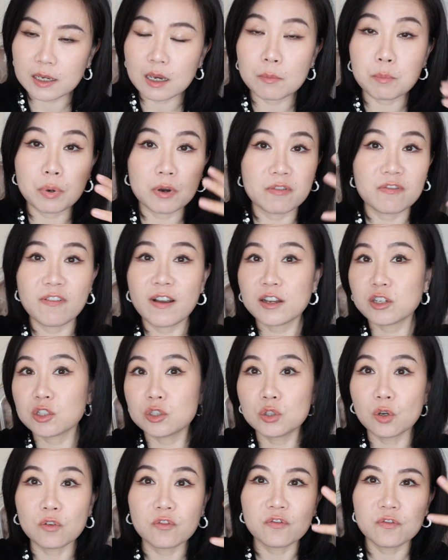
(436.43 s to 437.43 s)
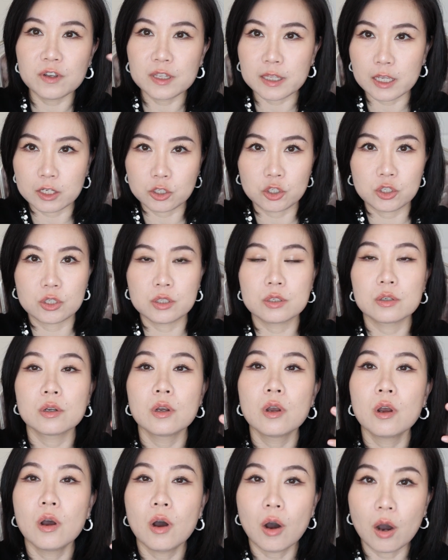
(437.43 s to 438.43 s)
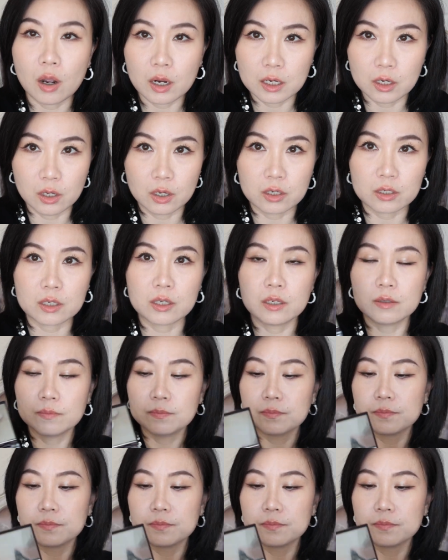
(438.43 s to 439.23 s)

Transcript: a professional finished eye look.